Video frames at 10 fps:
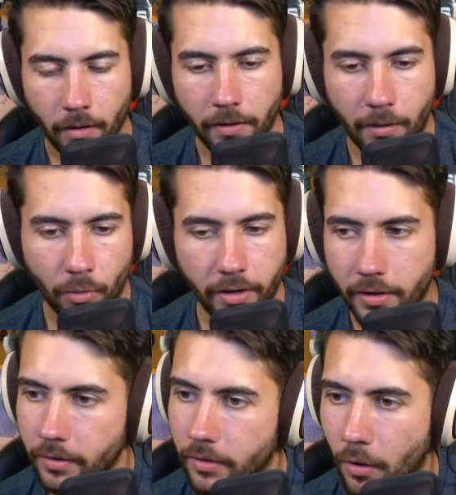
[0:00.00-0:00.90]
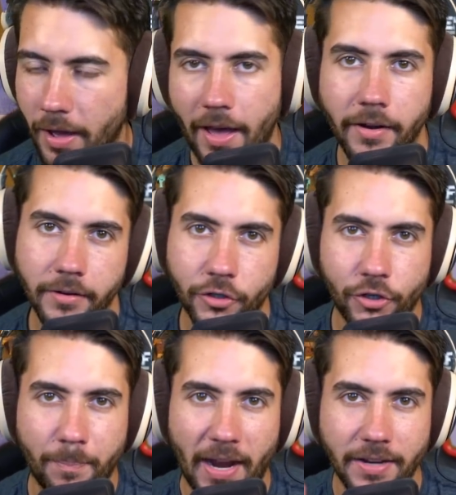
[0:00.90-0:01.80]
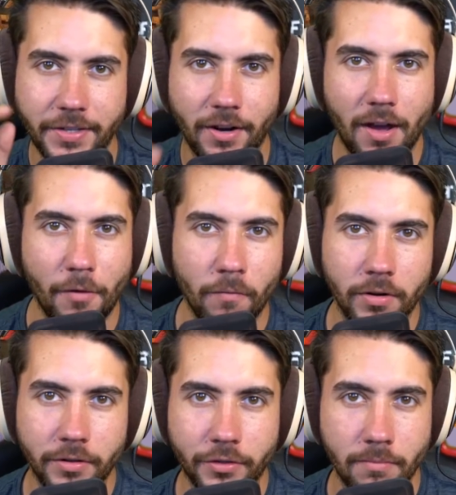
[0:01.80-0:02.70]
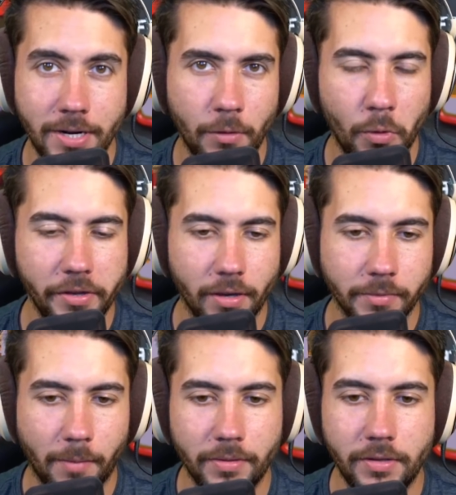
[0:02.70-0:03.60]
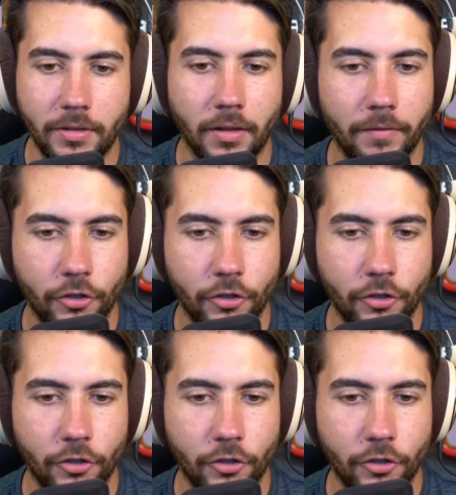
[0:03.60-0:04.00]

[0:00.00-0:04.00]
All right, we're gonna go ahead and pass it off over to Sabrina Williams up in the Lover